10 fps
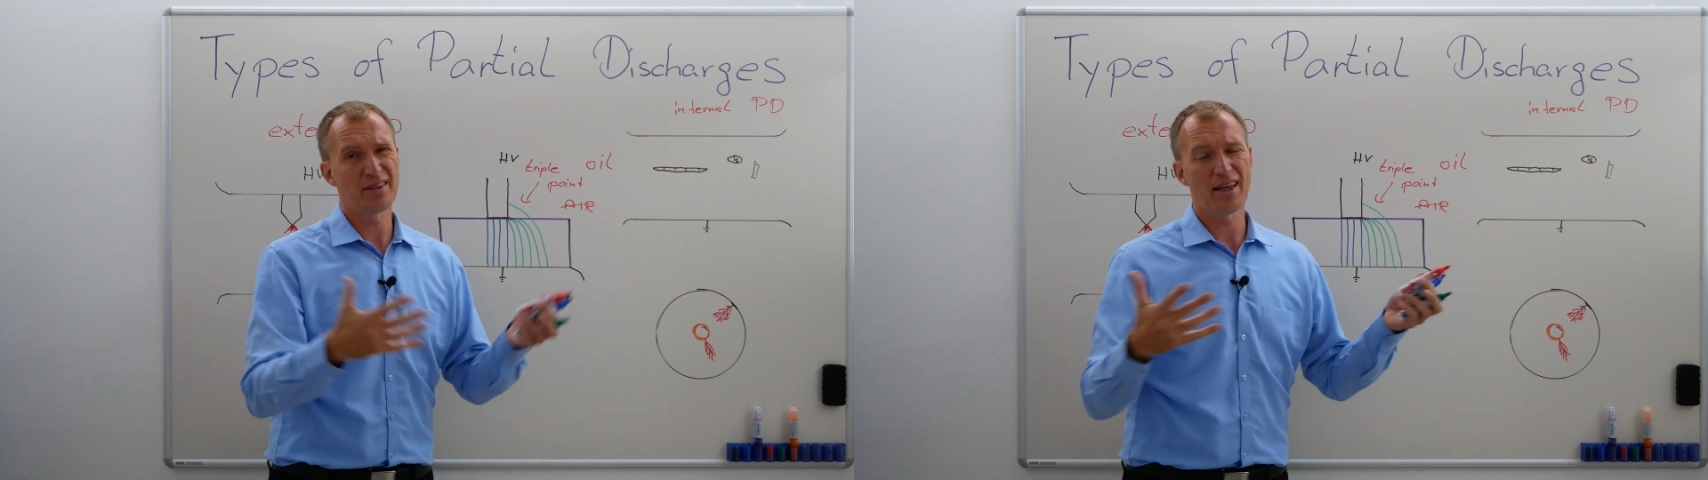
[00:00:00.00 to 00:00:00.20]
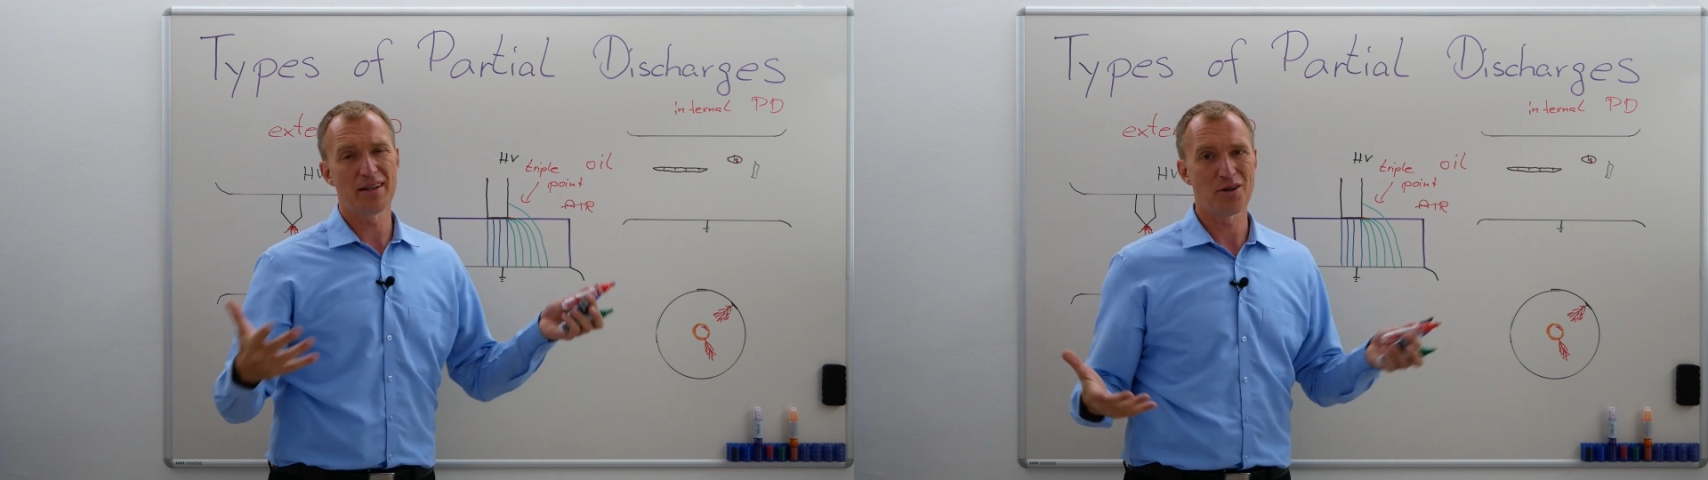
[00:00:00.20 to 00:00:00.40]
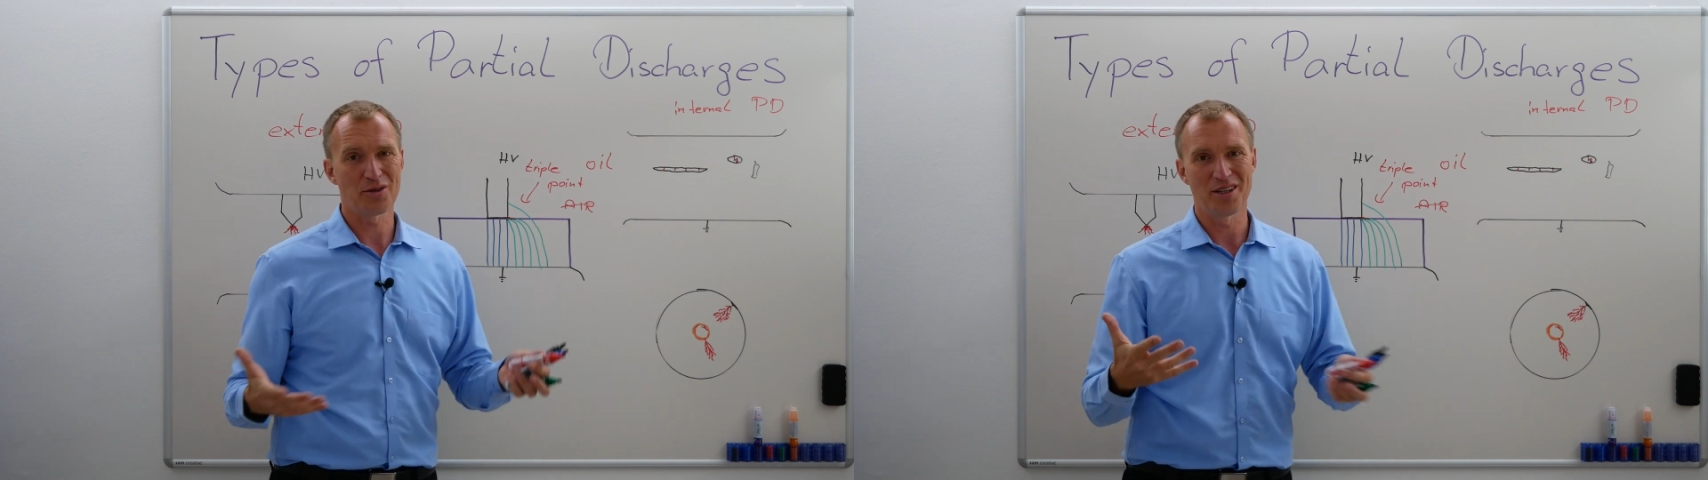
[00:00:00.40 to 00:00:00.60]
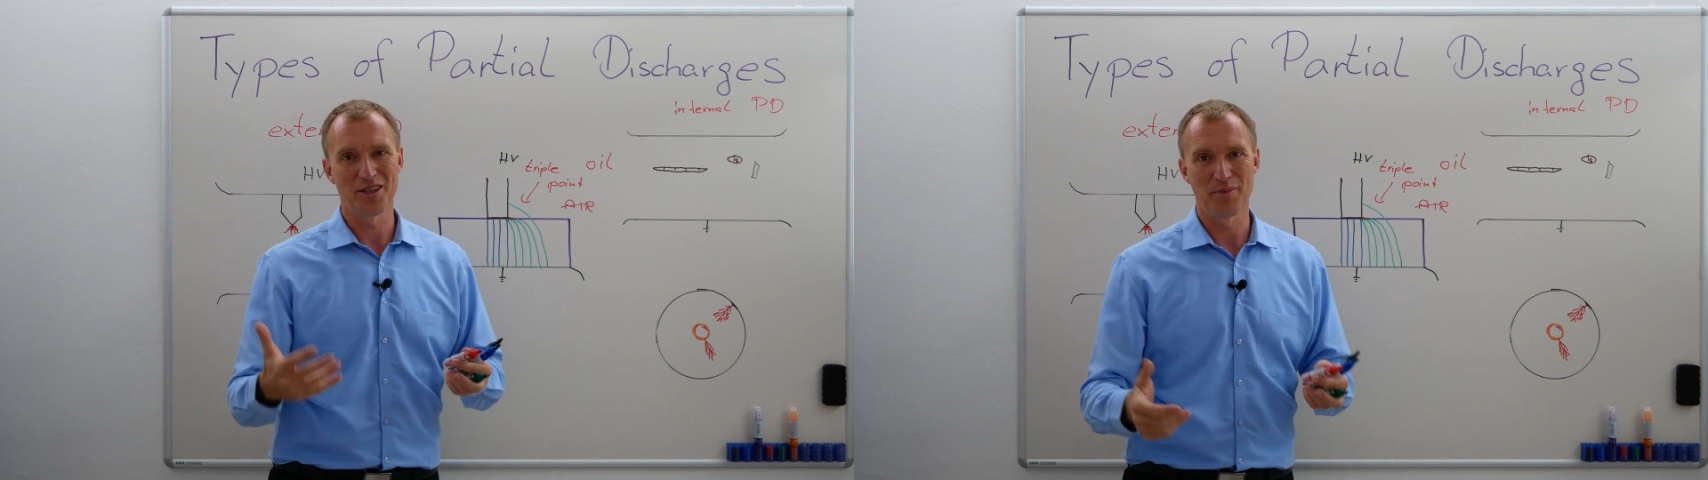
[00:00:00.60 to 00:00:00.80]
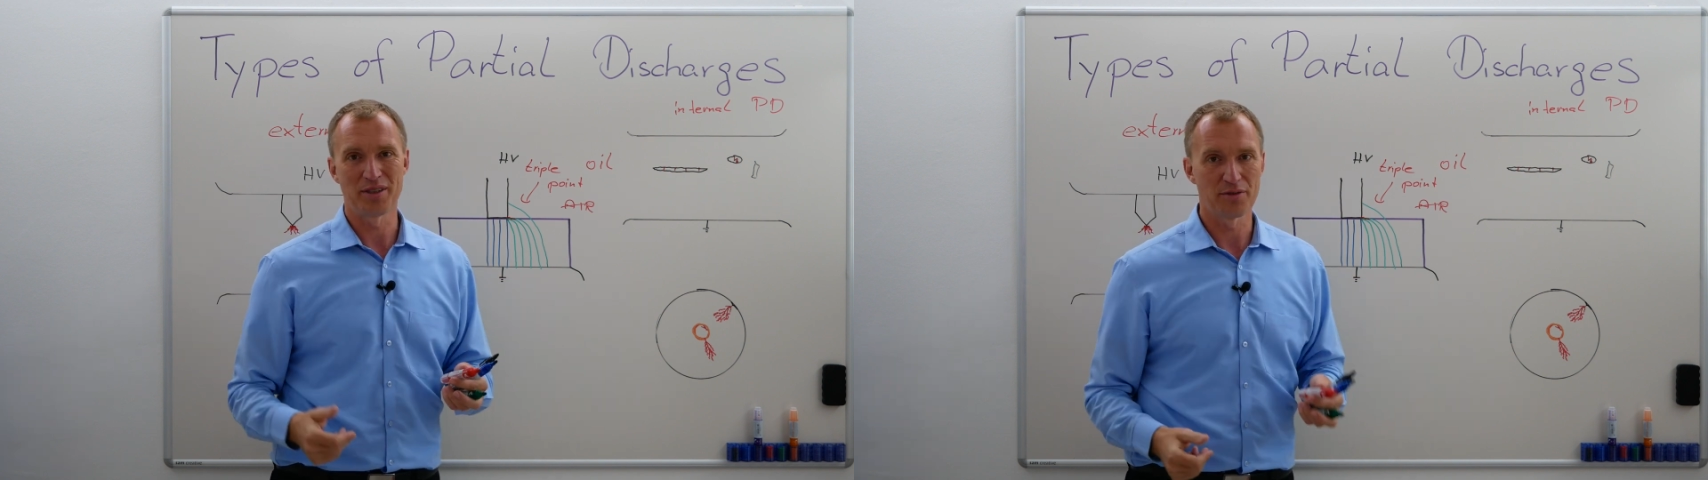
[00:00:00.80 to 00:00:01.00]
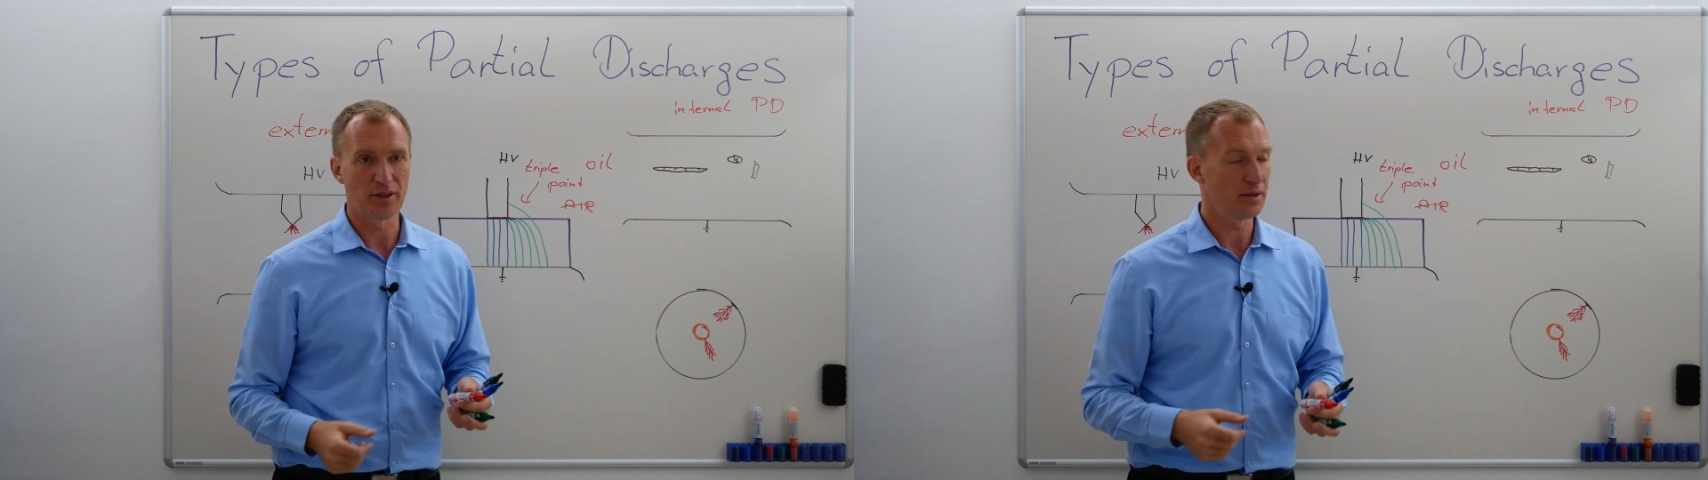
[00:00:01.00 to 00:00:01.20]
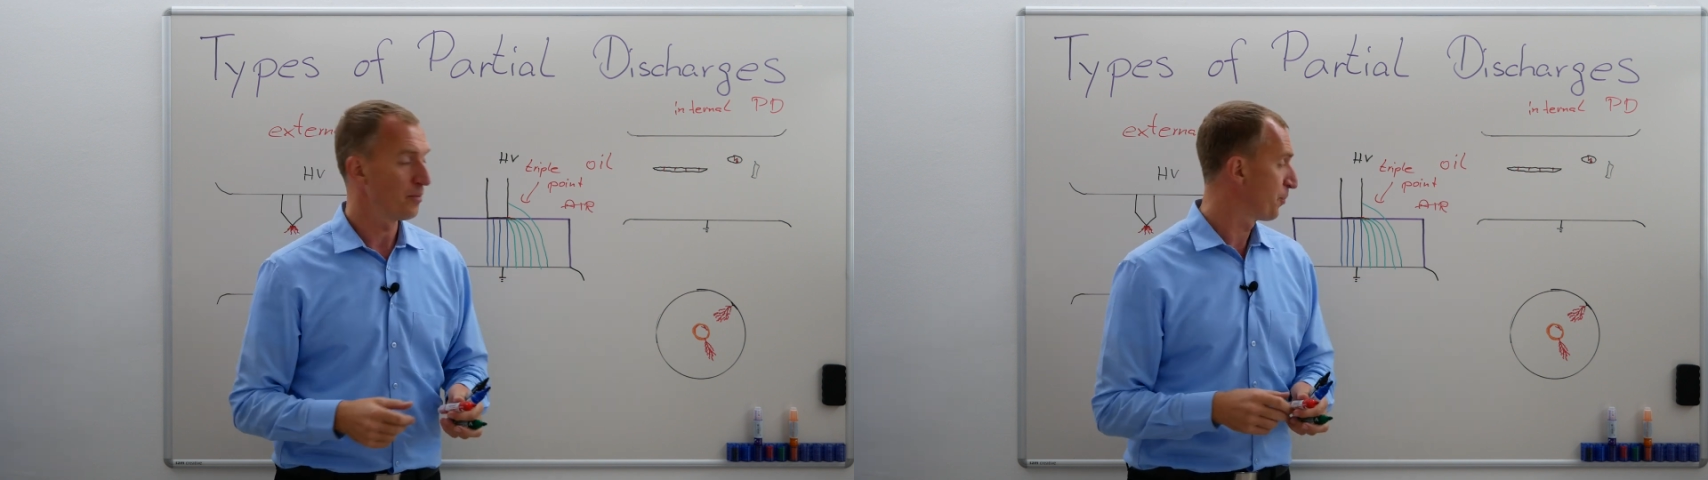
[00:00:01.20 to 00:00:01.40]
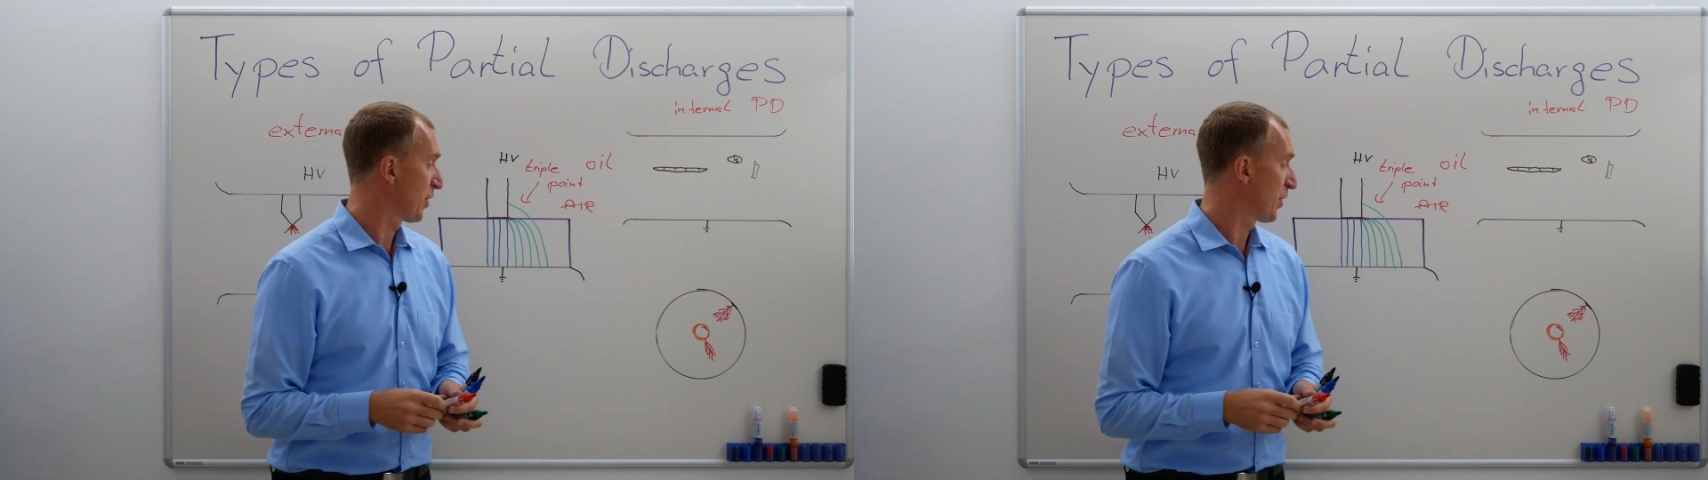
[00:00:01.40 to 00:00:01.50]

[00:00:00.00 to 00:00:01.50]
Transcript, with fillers: and then it looks a little bit different.